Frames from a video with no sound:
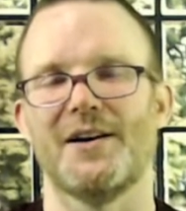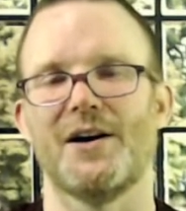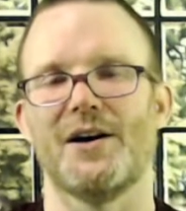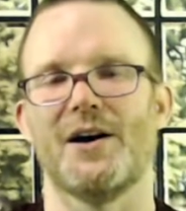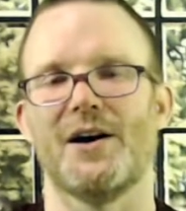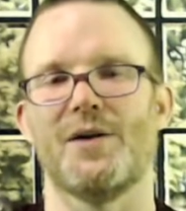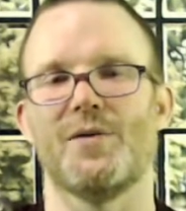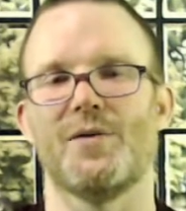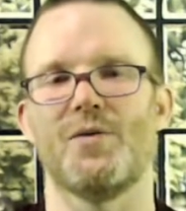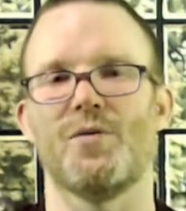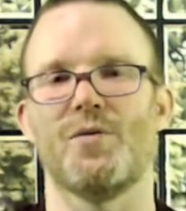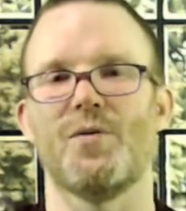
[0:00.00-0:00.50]

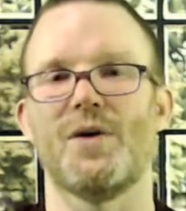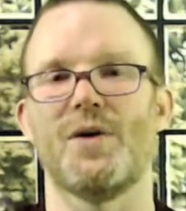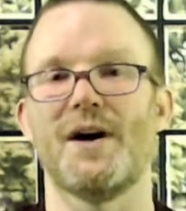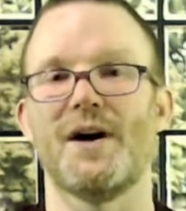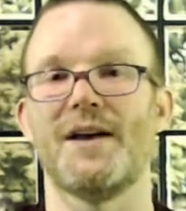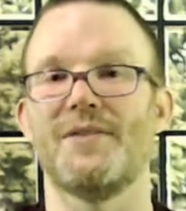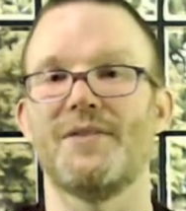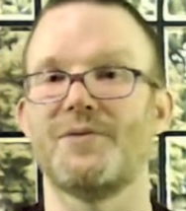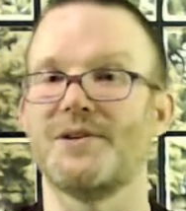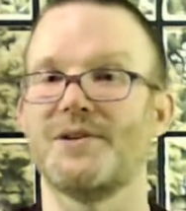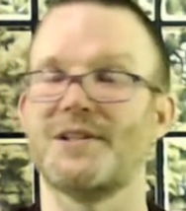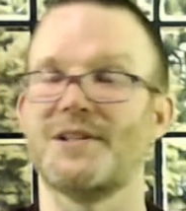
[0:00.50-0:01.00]

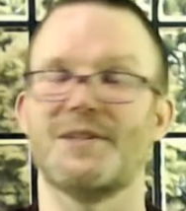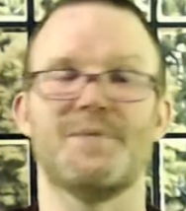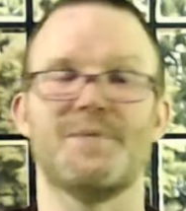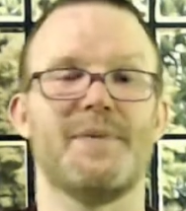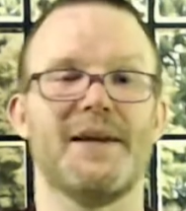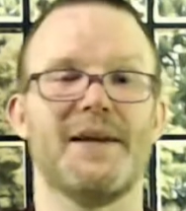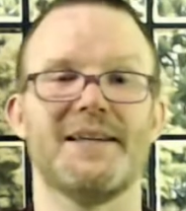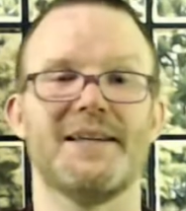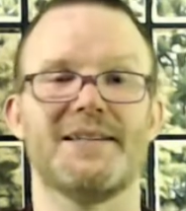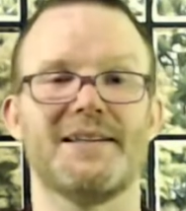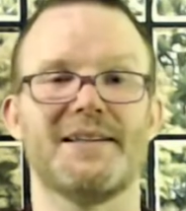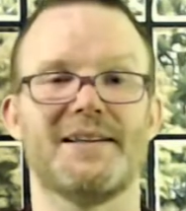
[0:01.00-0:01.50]
One which is
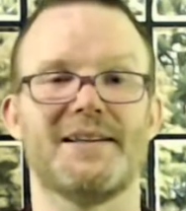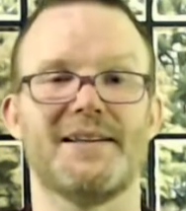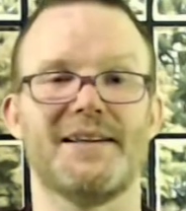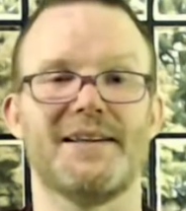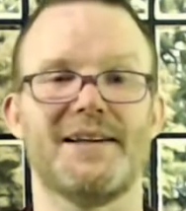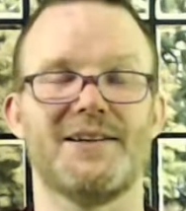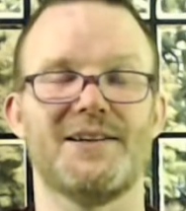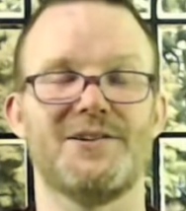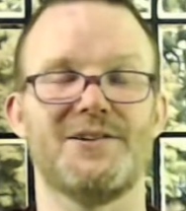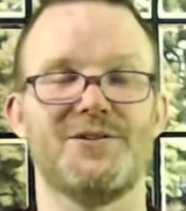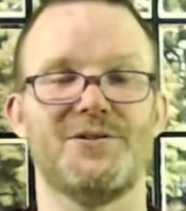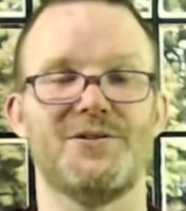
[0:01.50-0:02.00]
basically
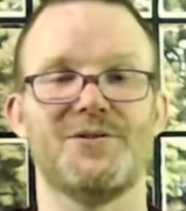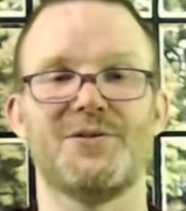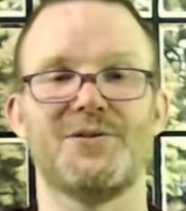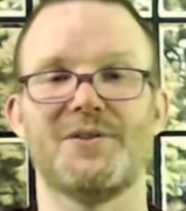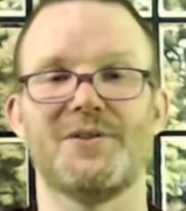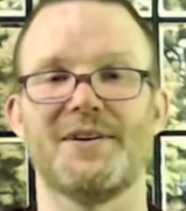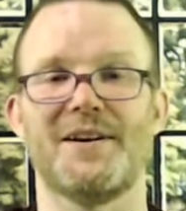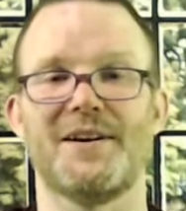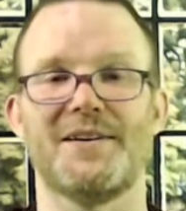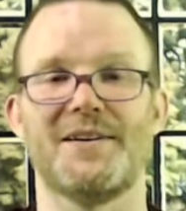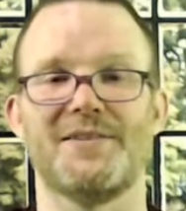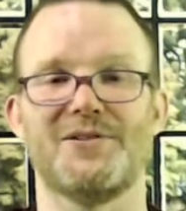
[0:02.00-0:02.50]
a
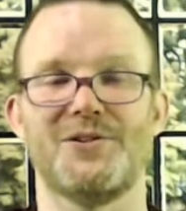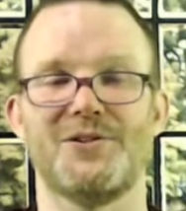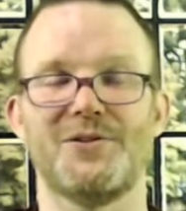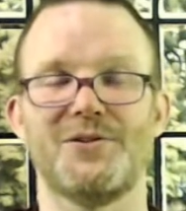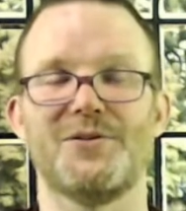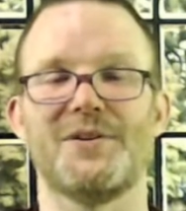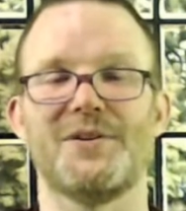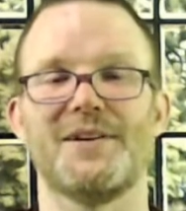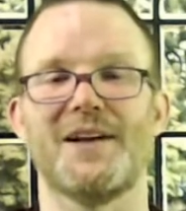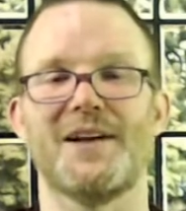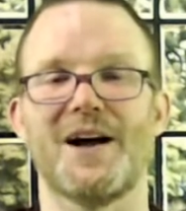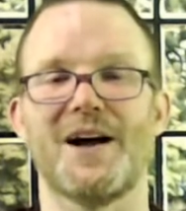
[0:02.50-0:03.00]

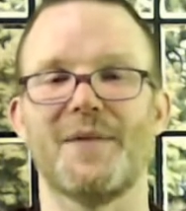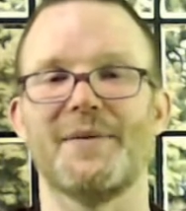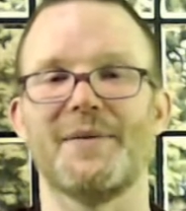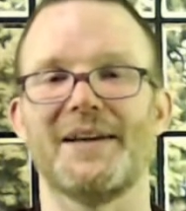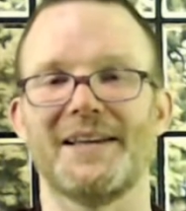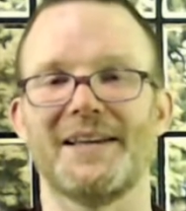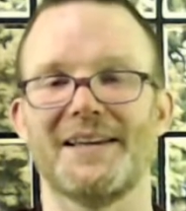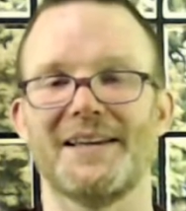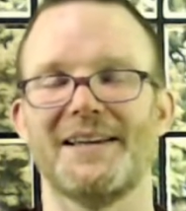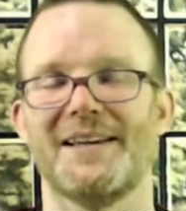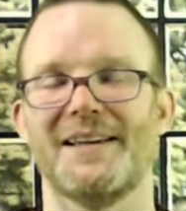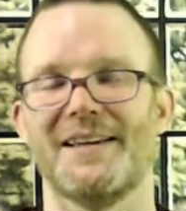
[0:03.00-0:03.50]

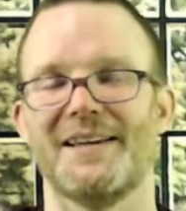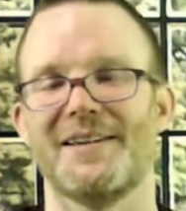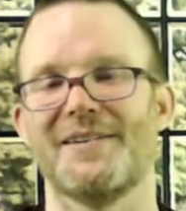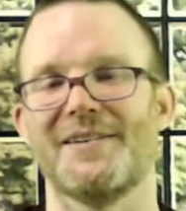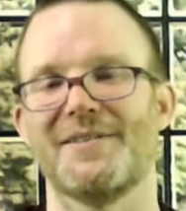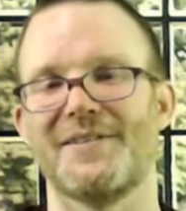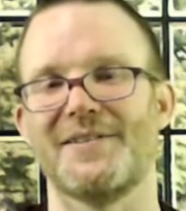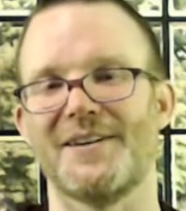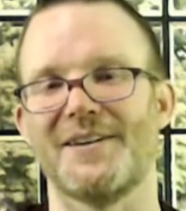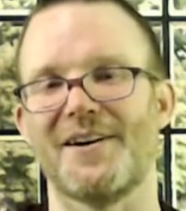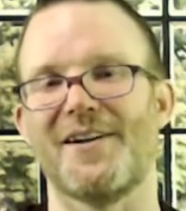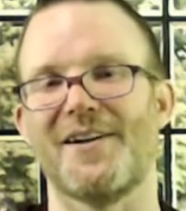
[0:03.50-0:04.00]
Deuteronomic
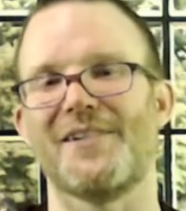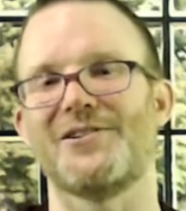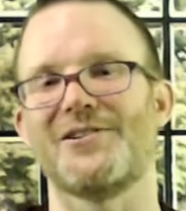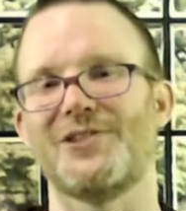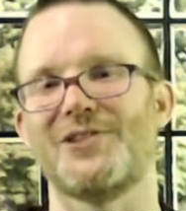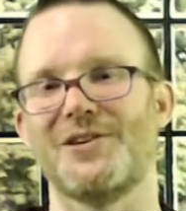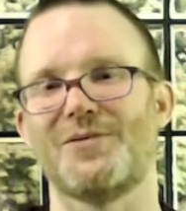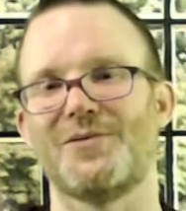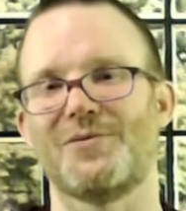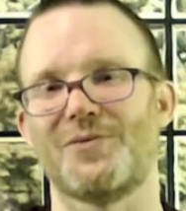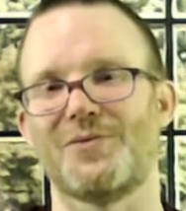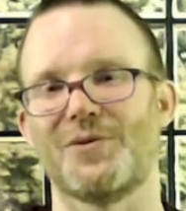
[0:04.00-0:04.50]

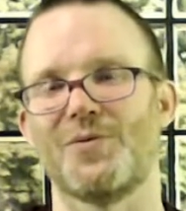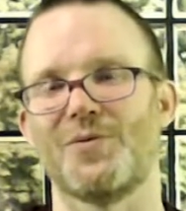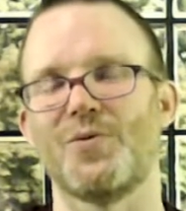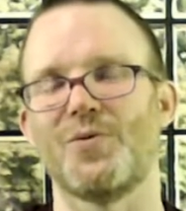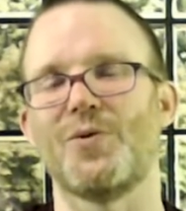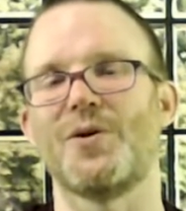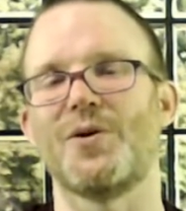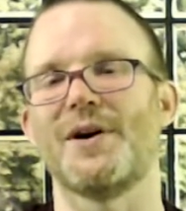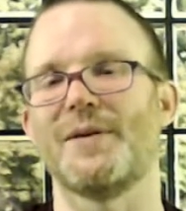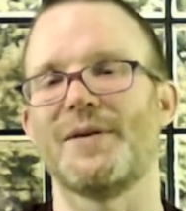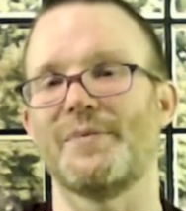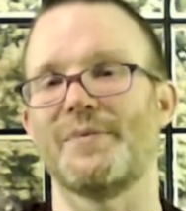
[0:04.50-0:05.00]
theology of
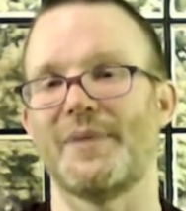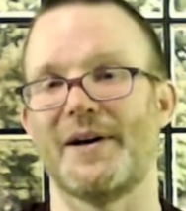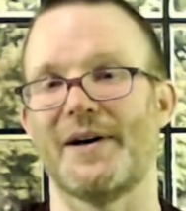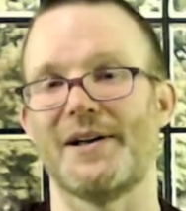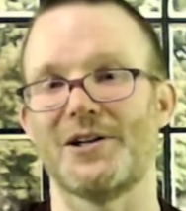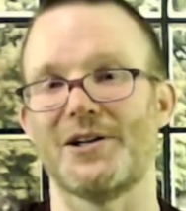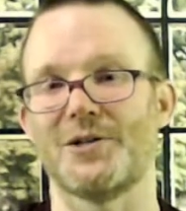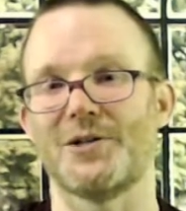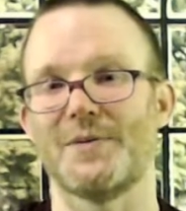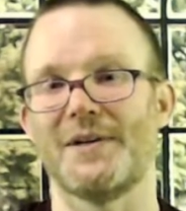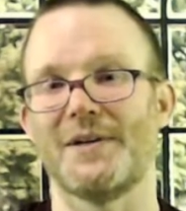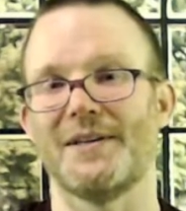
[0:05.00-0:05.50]
reward and
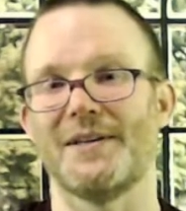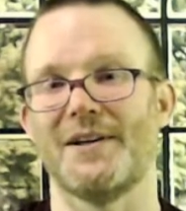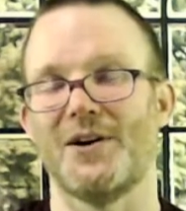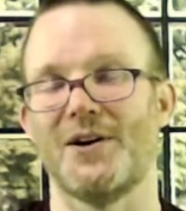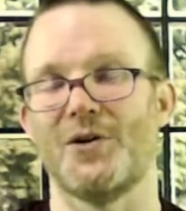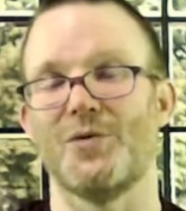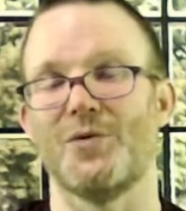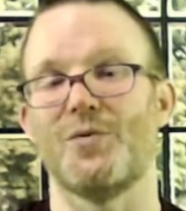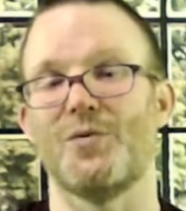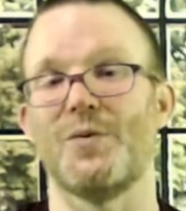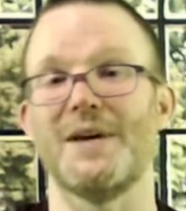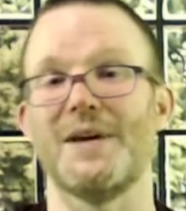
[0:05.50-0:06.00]
punishment.
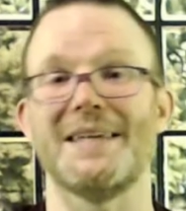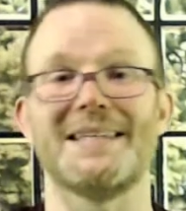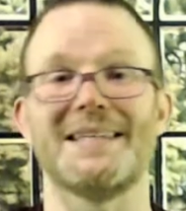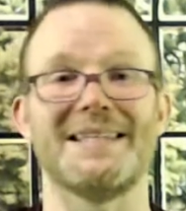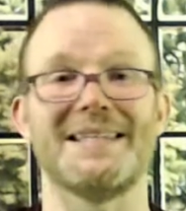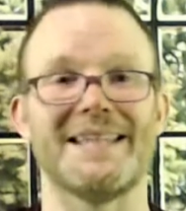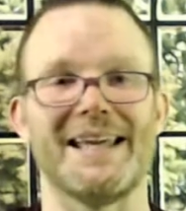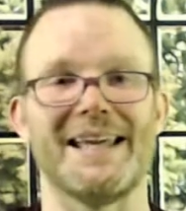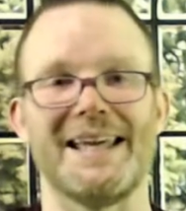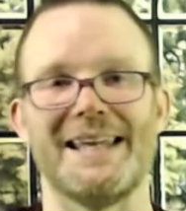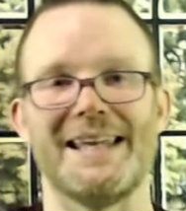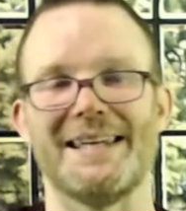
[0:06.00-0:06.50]
We
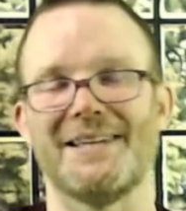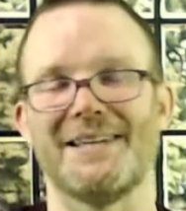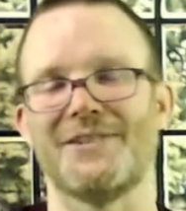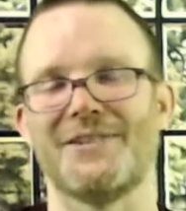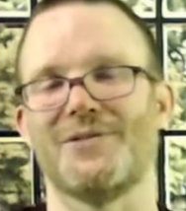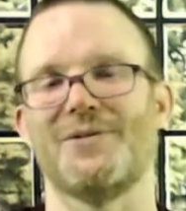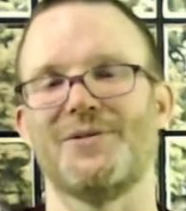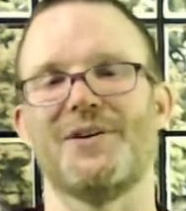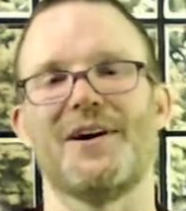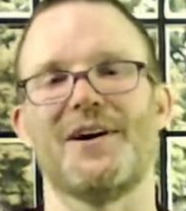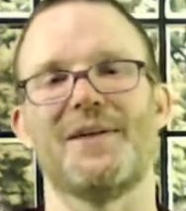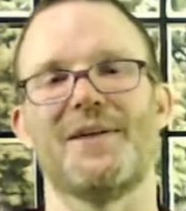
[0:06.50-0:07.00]
sinned, and
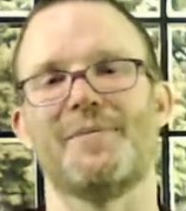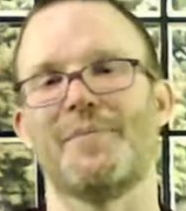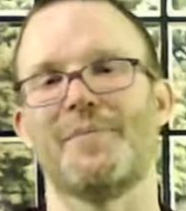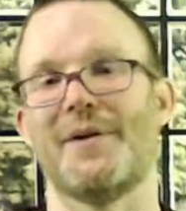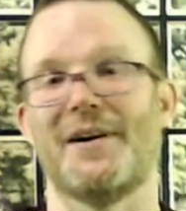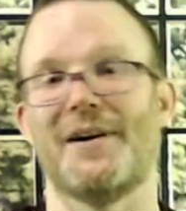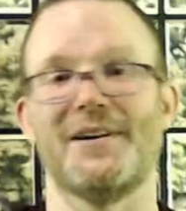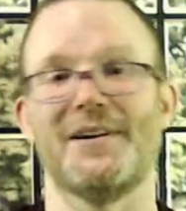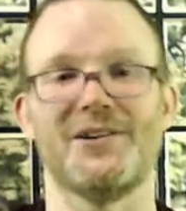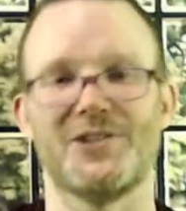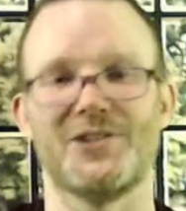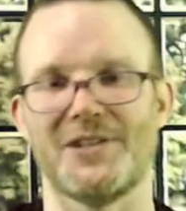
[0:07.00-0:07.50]
so God
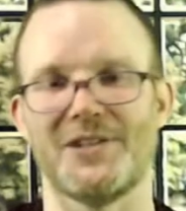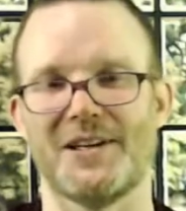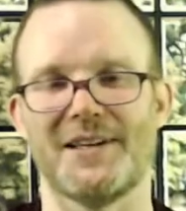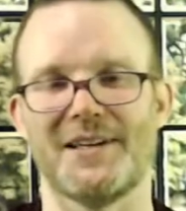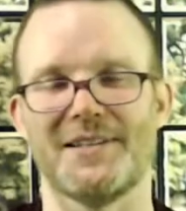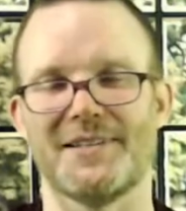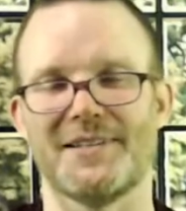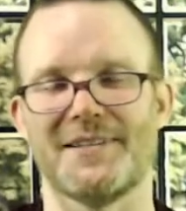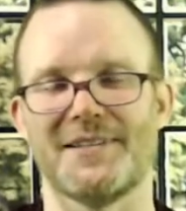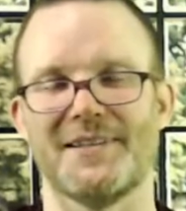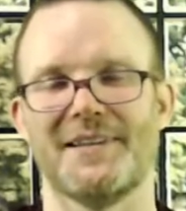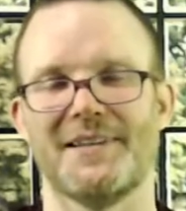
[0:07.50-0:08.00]
punished
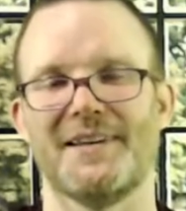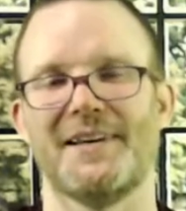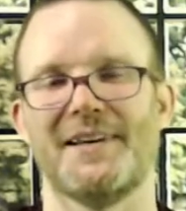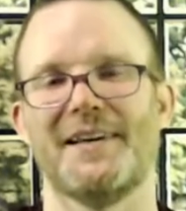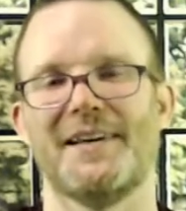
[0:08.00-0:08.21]
us.